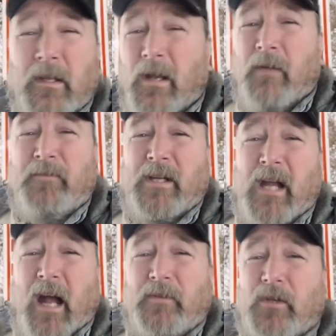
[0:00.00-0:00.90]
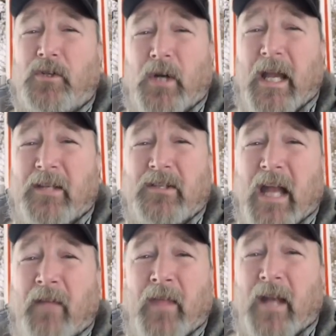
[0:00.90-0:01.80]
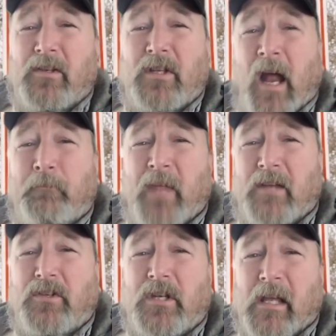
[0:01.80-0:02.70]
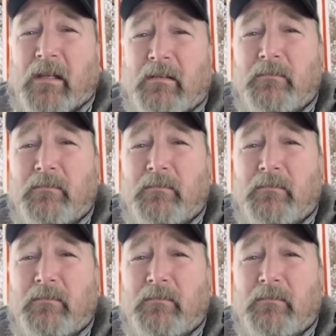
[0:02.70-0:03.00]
You know, if you cut the trees down, that'll stop that shit.